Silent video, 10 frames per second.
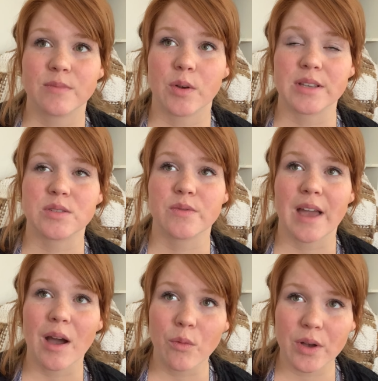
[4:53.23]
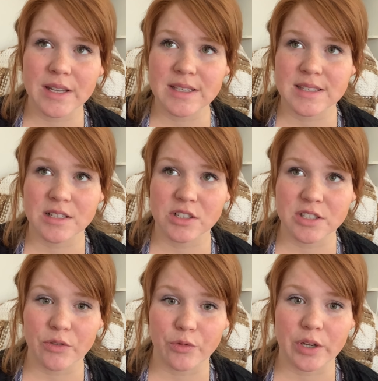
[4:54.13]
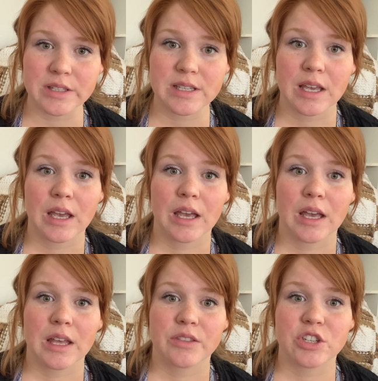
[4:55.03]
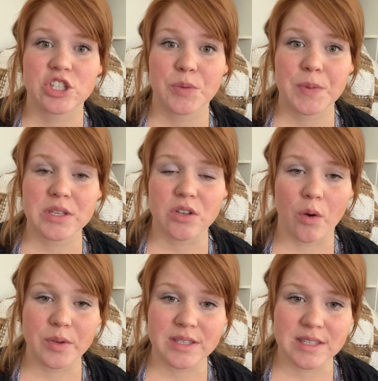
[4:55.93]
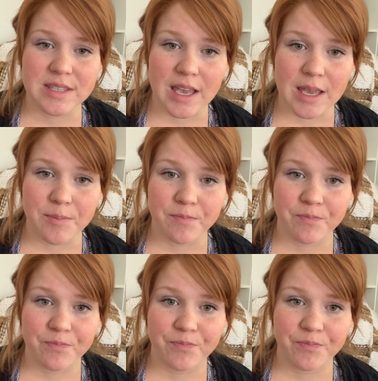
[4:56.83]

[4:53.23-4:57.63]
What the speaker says: Okay, so that one is a little different. The shipping's always the same.